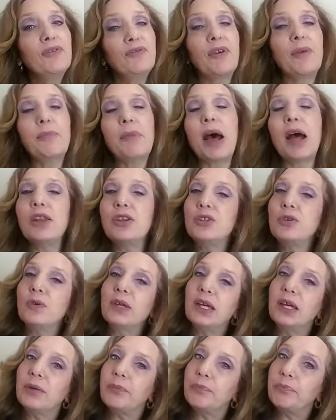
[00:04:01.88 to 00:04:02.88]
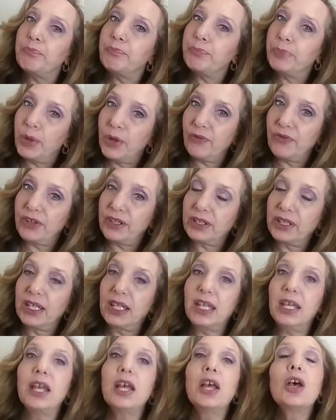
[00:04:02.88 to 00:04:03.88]
I'm not doing it
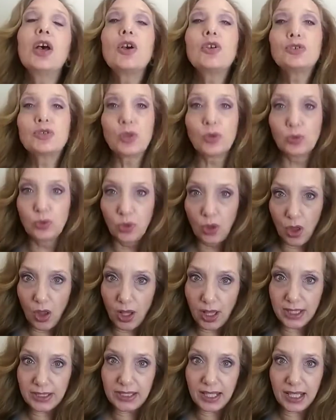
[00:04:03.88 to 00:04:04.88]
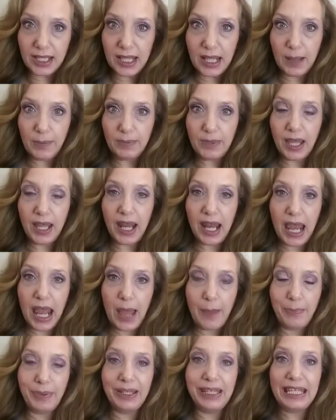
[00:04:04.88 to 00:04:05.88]
perfectly, so long as I keep that
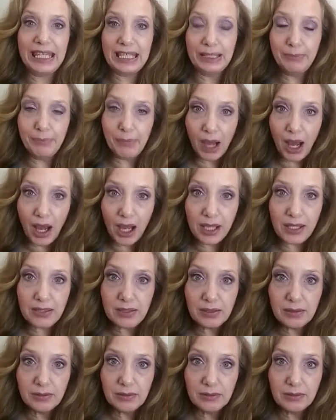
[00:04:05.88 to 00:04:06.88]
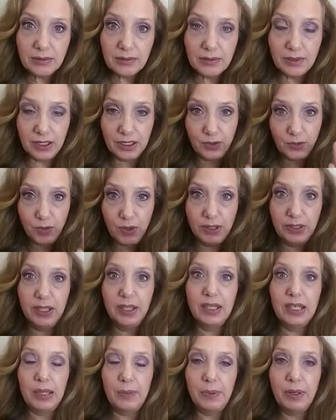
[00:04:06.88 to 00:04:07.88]
habit in mind, that's one
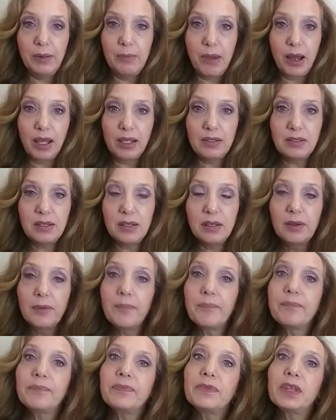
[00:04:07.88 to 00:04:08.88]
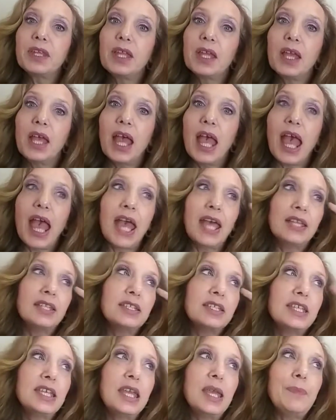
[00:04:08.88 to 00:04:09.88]
thing, keep it in mind, and
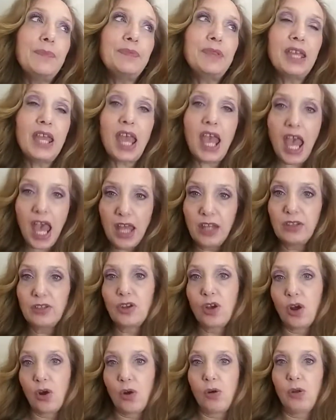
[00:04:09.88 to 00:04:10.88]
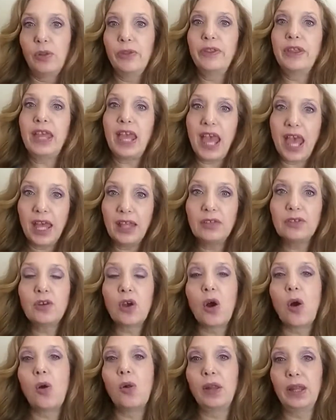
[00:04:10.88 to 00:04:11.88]
keep the end goal. The end
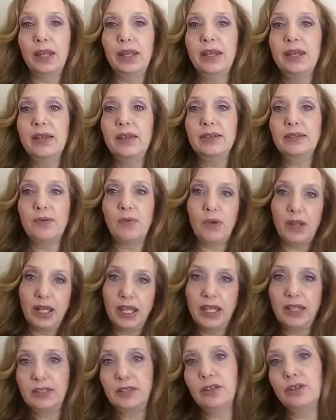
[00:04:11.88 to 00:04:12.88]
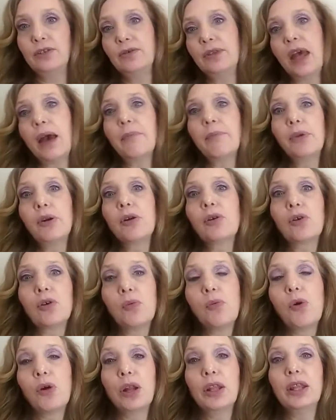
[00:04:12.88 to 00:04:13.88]
goal is I want to get to do that miracle
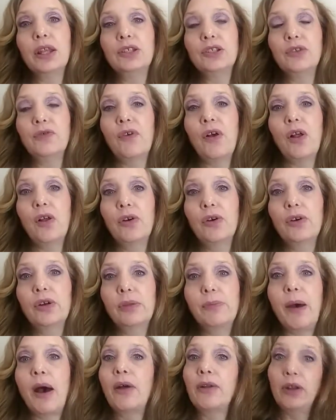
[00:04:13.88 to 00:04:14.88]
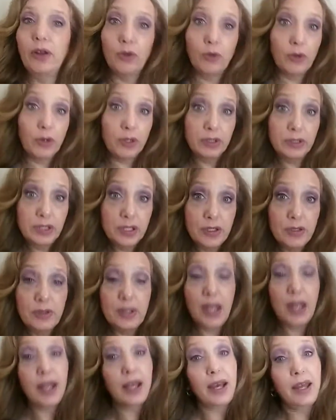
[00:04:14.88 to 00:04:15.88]
morning that you've all heard about. In order to do
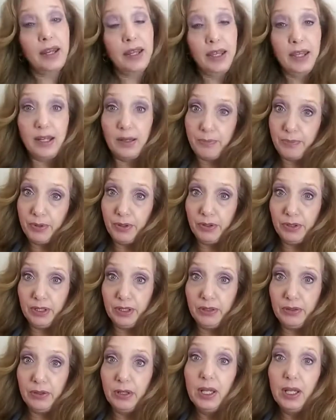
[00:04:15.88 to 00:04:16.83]
that, I got to get up earlier